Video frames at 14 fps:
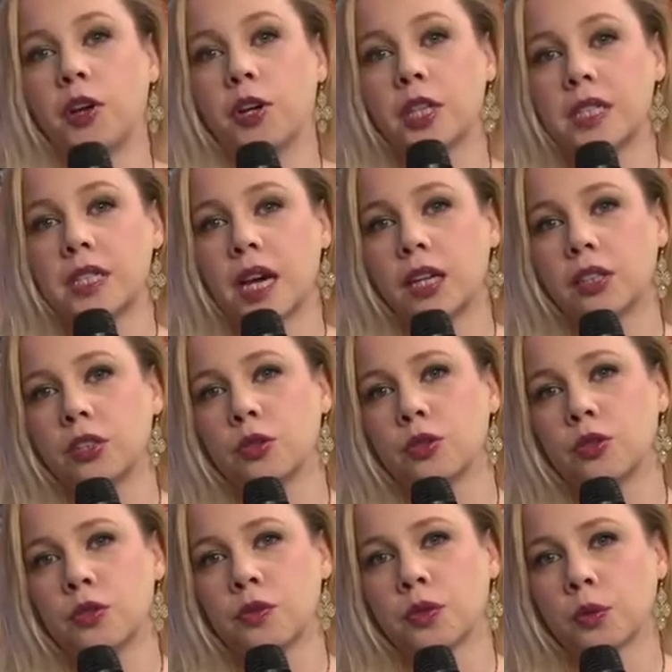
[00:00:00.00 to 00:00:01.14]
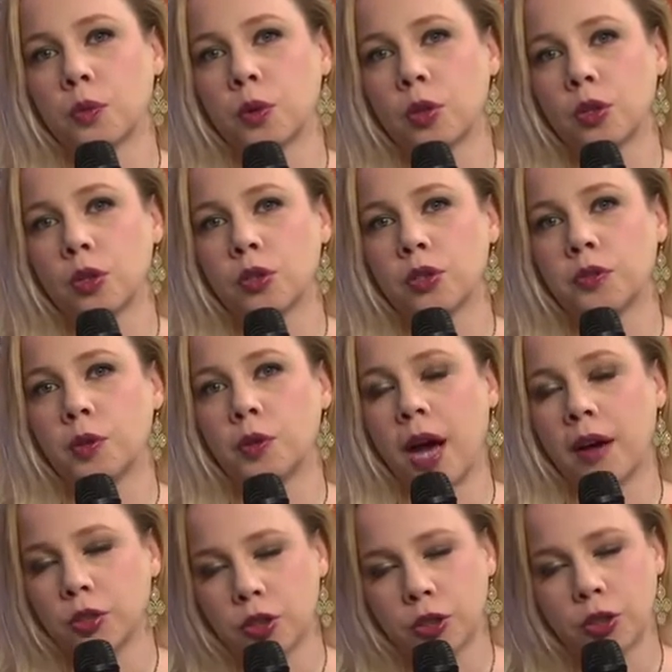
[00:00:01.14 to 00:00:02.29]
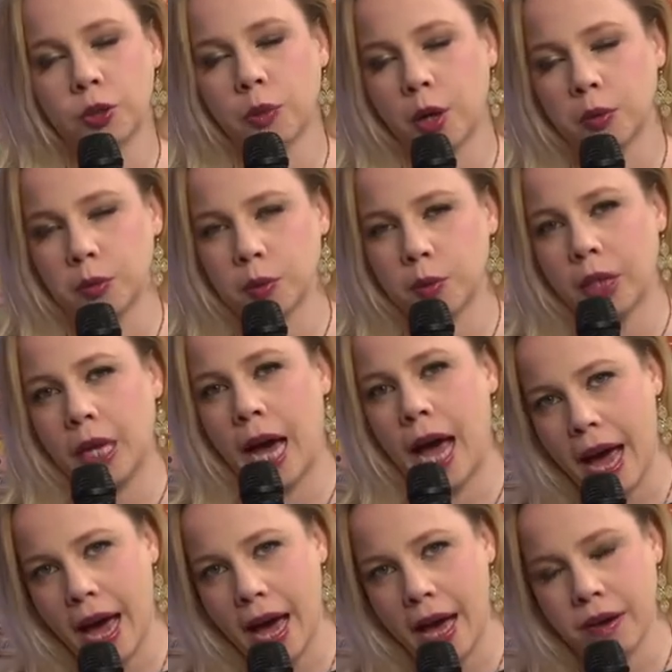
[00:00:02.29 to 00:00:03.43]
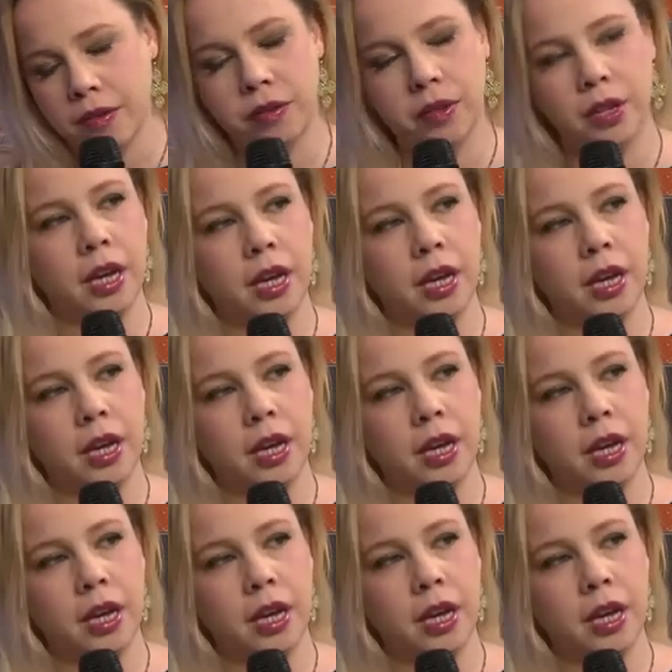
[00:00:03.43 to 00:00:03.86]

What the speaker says: very sad news for the world. If you haven't heard, you probably have.